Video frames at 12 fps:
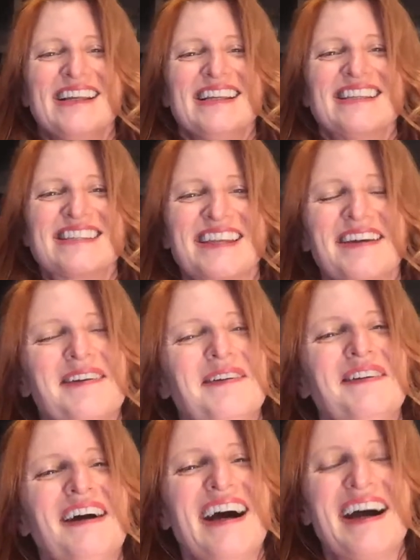
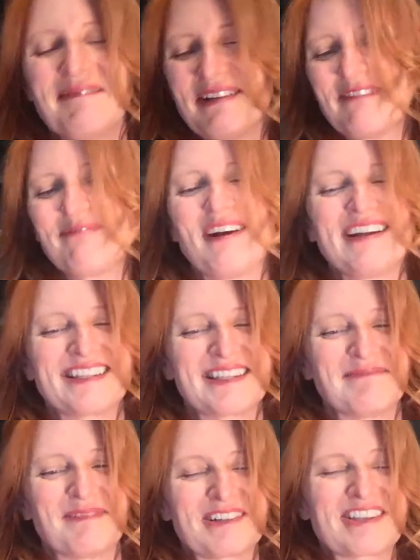So I'm going to find some
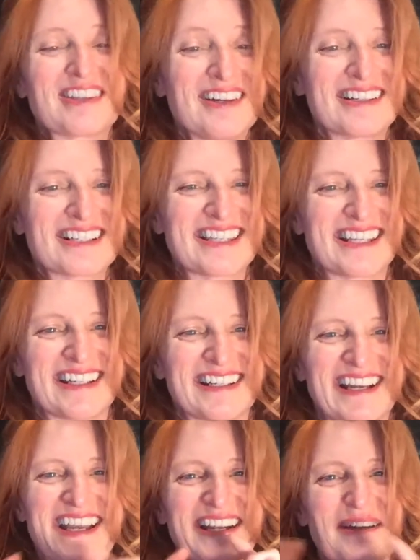more songs here
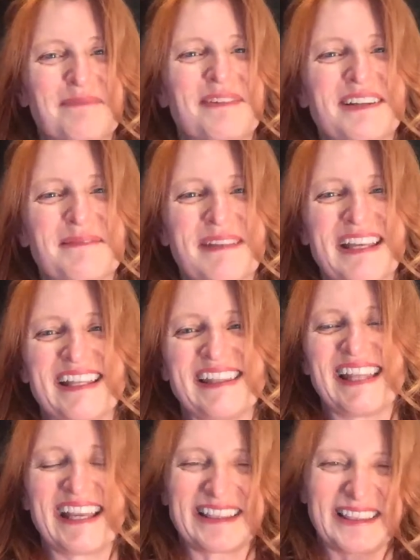and I'll put them in,
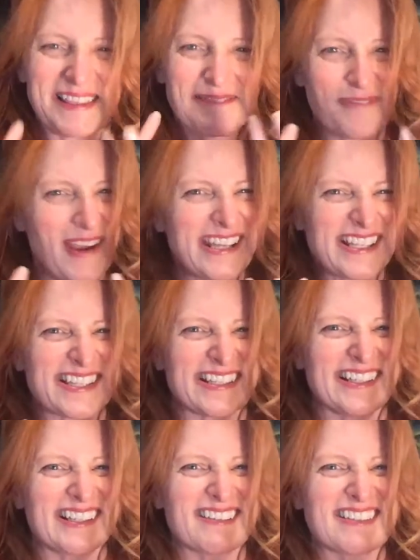like the fight
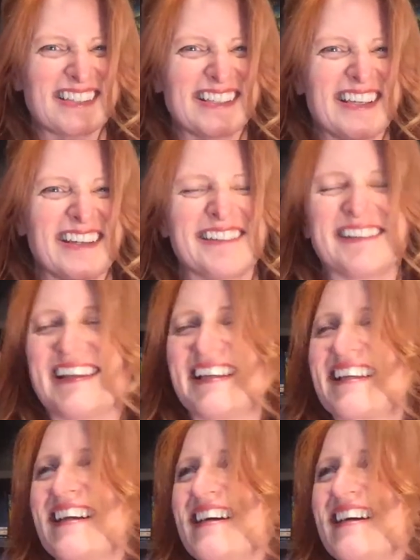songs, like